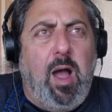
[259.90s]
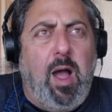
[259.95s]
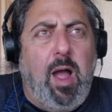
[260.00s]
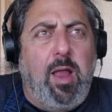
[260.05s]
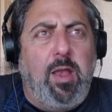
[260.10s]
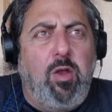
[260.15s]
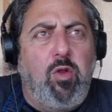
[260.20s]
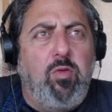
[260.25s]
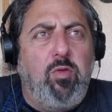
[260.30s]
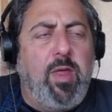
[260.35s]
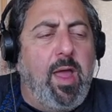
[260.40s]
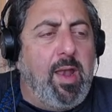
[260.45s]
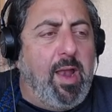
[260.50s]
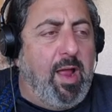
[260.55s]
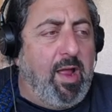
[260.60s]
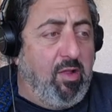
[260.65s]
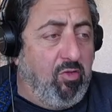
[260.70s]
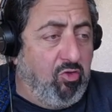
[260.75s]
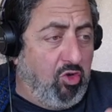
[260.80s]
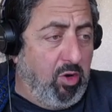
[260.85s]
knew that, and I
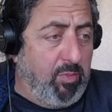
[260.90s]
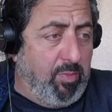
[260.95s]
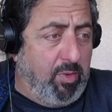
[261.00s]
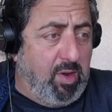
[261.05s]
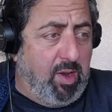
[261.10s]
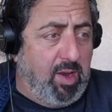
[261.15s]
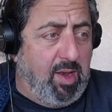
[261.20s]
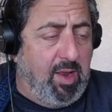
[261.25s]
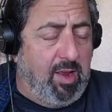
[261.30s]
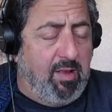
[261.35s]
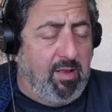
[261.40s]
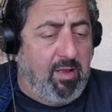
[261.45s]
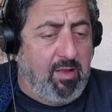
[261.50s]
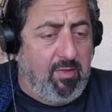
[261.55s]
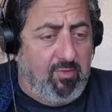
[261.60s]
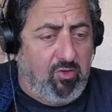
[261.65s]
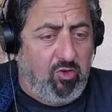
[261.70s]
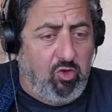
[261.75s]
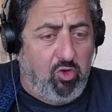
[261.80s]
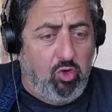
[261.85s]
interpreted it
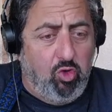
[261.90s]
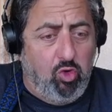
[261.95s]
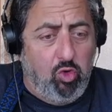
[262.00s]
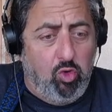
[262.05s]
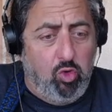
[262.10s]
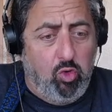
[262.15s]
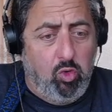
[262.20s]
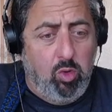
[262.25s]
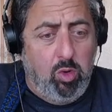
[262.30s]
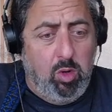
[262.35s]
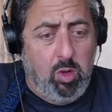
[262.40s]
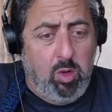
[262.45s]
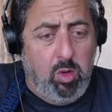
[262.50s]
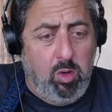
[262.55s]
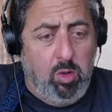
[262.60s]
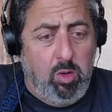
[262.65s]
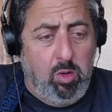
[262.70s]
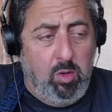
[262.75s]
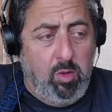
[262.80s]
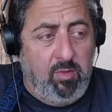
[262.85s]
into
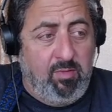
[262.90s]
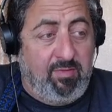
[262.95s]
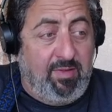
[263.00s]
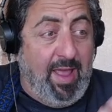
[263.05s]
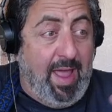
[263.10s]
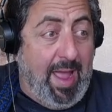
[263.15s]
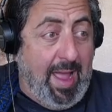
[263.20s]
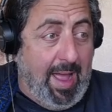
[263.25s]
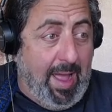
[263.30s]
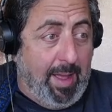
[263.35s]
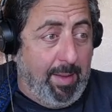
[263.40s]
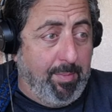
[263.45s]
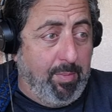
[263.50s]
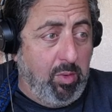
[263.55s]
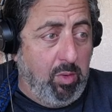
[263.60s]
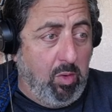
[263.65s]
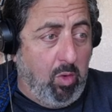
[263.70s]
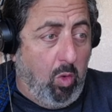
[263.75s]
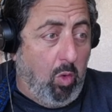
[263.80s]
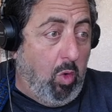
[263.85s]
tab
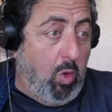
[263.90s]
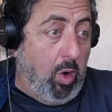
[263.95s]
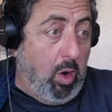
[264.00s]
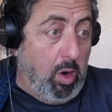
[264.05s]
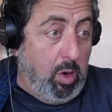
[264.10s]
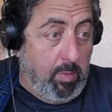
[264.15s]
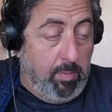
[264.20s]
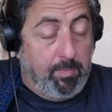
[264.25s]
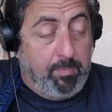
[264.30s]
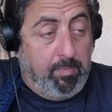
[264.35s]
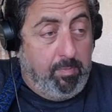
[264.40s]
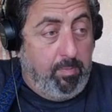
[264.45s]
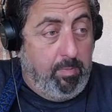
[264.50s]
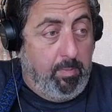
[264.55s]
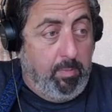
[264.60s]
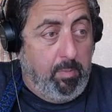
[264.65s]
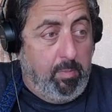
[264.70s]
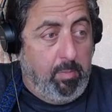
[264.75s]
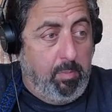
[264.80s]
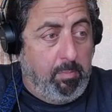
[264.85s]
or
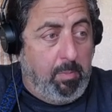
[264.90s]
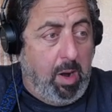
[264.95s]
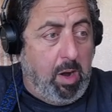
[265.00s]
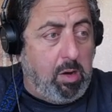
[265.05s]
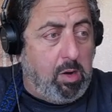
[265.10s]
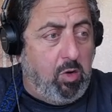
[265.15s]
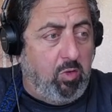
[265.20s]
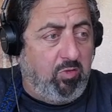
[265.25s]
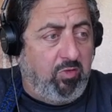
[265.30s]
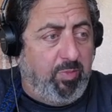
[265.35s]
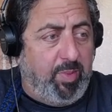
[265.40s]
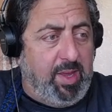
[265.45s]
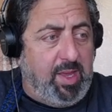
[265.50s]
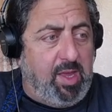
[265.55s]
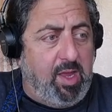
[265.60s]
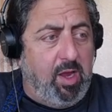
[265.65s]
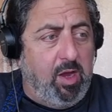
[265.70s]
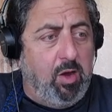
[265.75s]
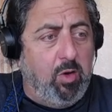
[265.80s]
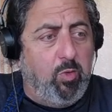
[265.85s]
Marco speak
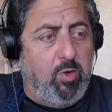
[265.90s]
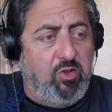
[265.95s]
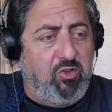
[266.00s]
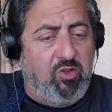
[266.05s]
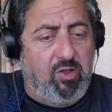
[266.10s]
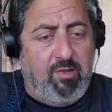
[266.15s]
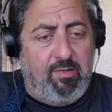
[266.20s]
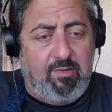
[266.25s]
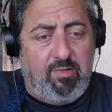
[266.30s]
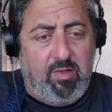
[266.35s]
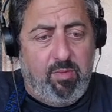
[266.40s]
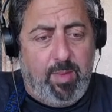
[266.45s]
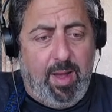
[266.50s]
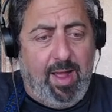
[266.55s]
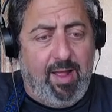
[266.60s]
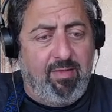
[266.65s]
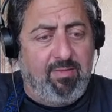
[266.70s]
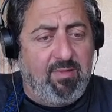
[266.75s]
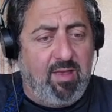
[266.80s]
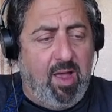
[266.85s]
here, which is the
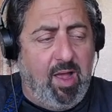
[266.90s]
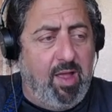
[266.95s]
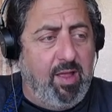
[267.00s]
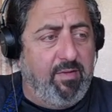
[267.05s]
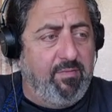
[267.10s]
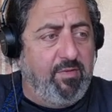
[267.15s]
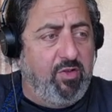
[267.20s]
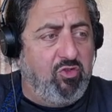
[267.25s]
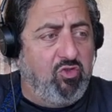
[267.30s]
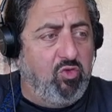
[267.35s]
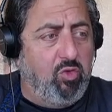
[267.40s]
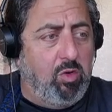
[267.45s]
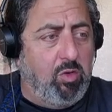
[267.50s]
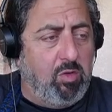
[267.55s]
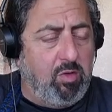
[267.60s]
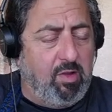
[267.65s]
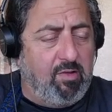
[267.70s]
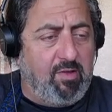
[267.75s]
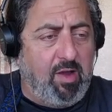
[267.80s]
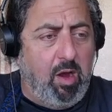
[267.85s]
mind's eye visual
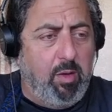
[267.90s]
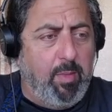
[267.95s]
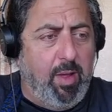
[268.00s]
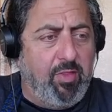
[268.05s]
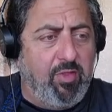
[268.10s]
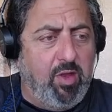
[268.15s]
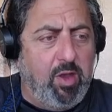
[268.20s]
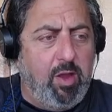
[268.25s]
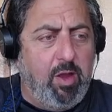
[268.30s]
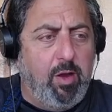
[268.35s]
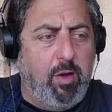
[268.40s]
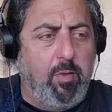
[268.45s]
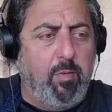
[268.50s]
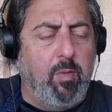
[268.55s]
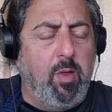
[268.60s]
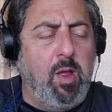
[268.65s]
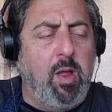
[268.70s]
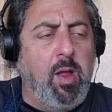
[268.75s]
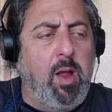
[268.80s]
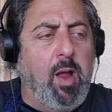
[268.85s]
guitar method here.
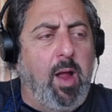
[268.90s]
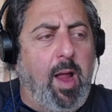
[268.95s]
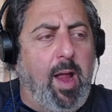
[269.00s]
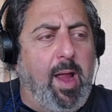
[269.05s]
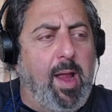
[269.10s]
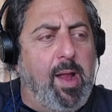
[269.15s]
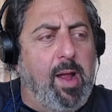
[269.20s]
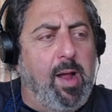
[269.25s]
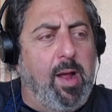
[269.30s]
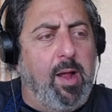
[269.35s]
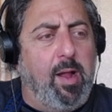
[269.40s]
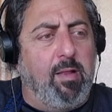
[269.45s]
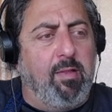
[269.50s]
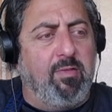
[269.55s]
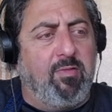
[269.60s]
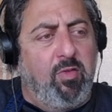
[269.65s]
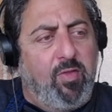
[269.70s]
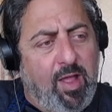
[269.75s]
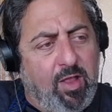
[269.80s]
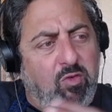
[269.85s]
And
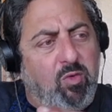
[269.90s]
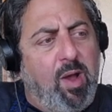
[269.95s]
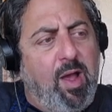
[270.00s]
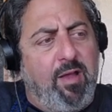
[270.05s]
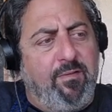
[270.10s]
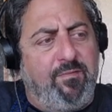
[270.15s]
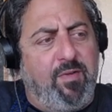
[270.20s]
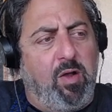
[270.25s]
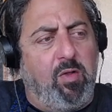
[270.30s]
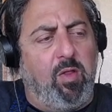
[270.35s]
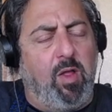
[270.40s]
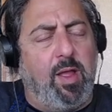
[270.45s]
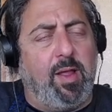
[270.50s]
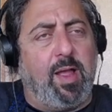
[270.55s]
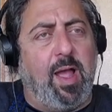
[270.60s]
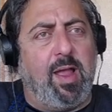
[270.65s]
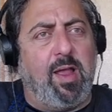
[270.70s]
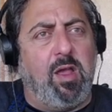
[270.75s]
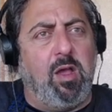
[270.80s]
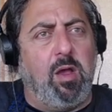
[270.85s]
so that's why I felt like
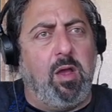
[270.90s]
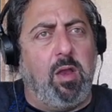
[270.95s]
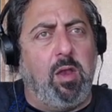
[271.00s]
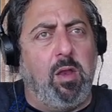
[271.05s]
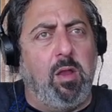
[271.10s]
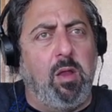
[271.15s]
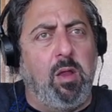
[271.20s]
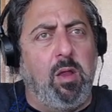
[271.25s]
I could